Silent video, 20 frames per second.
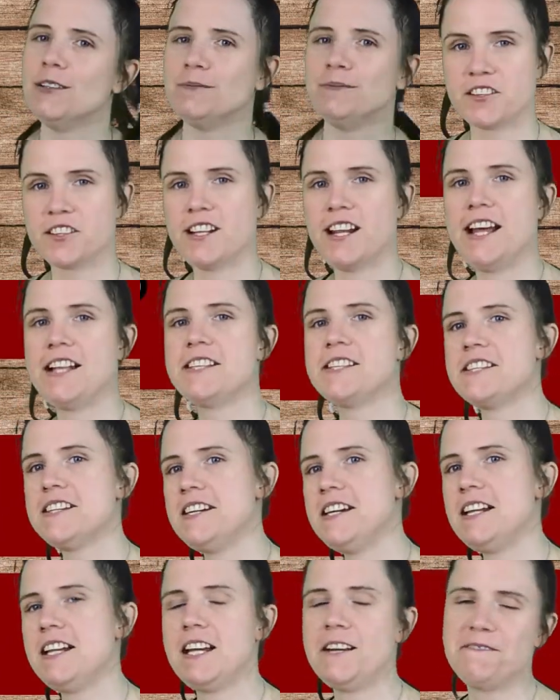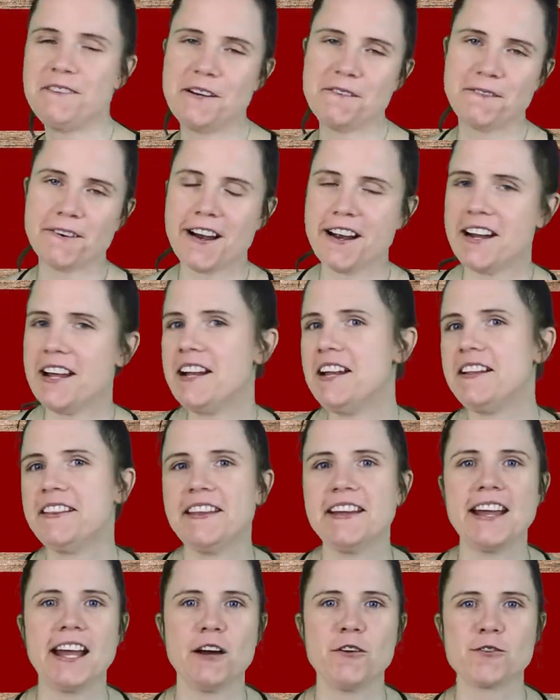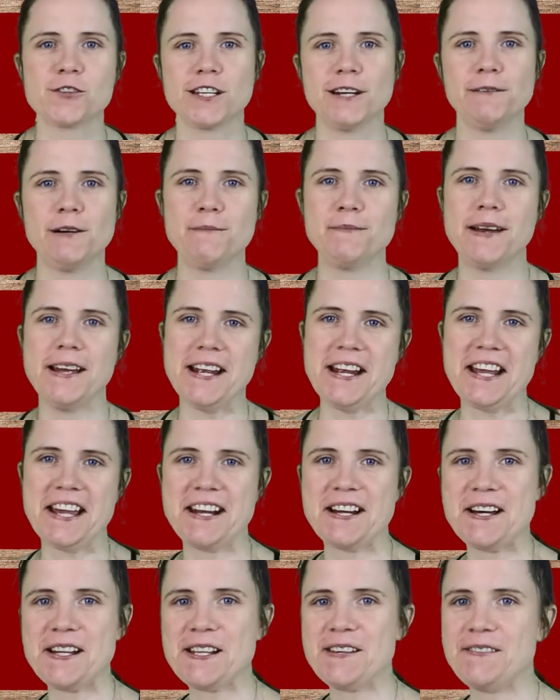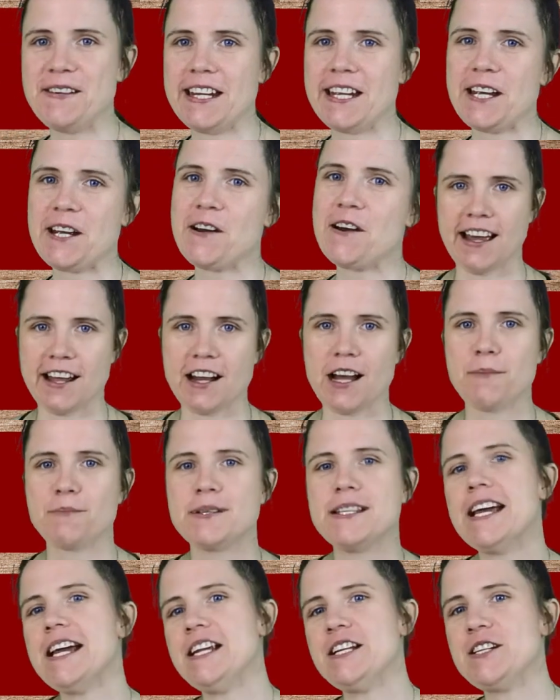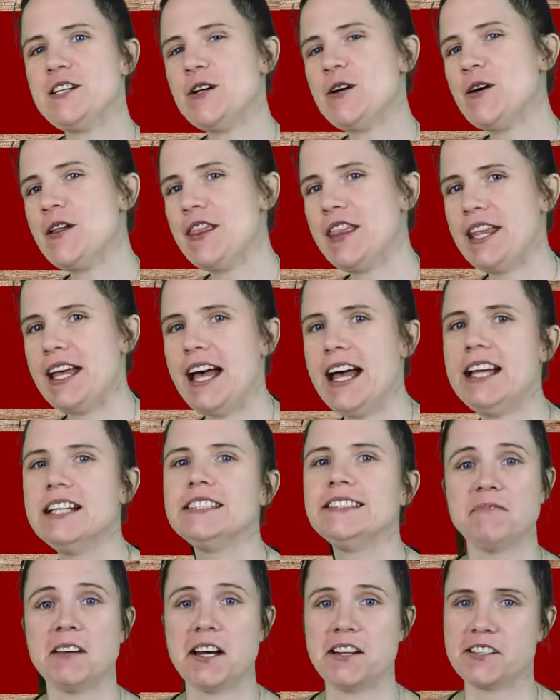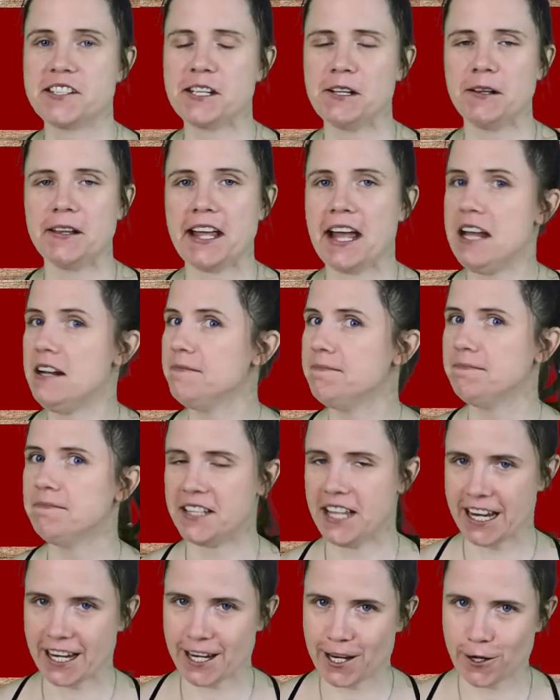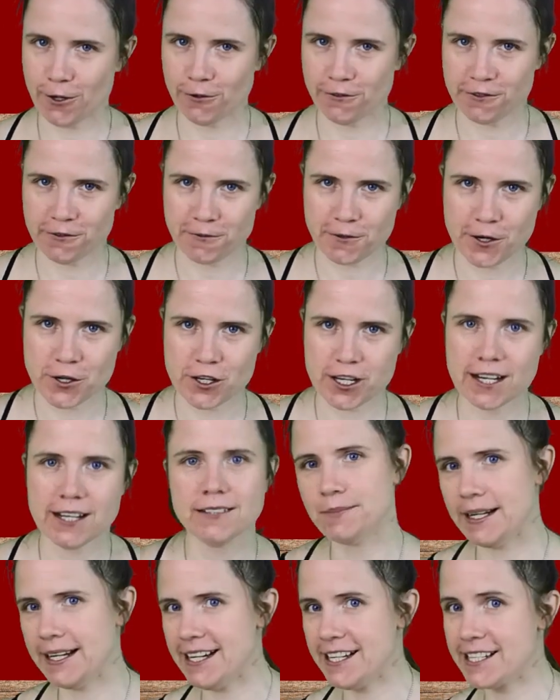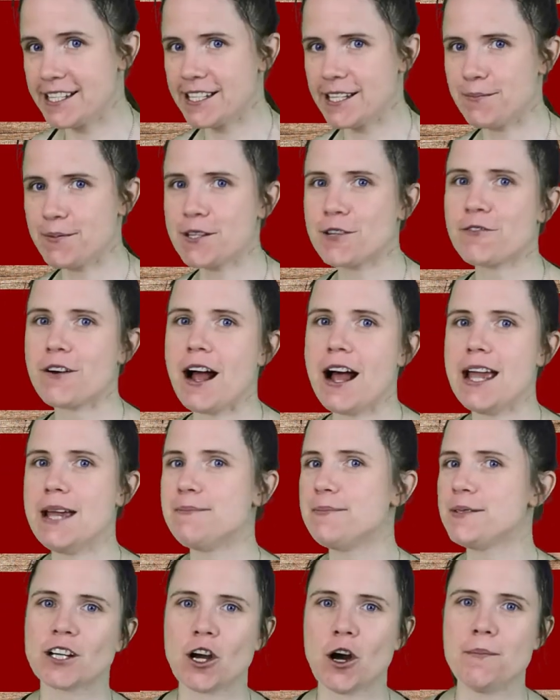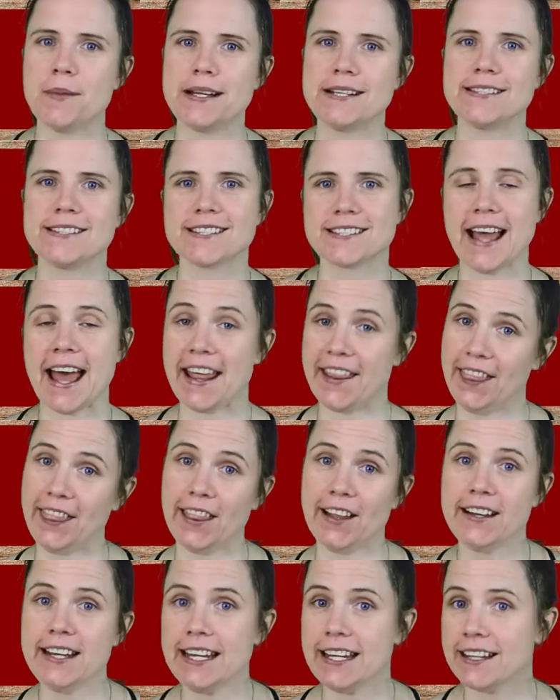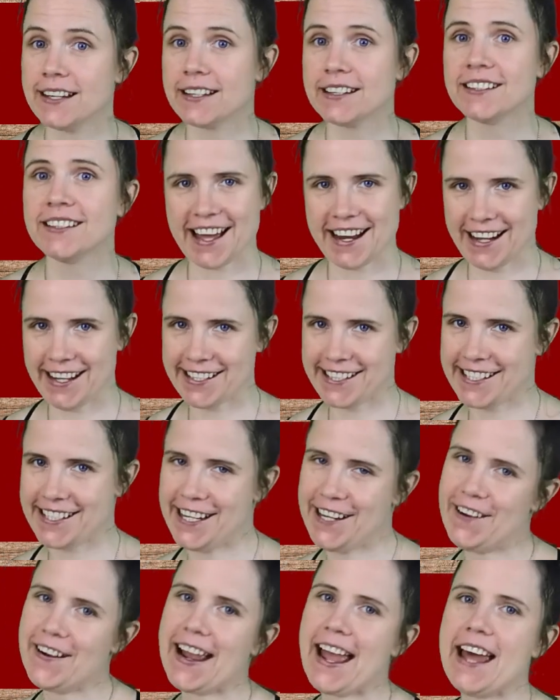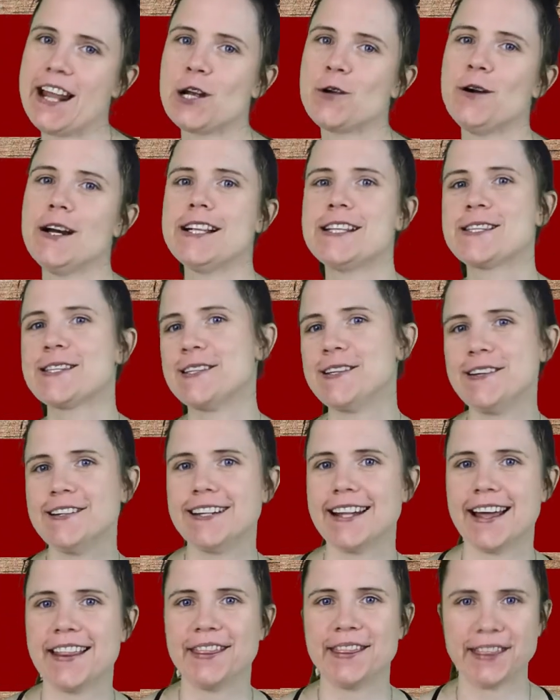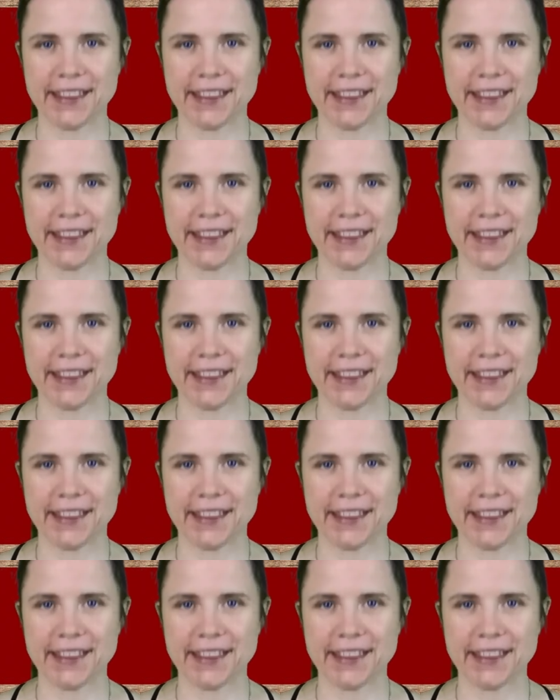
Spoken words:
So that's it. If I find anything else, I will make another video and update you on that. Until then, thank you all for watching. Please subscribe, comment and like, and I'll see you again quite soon then.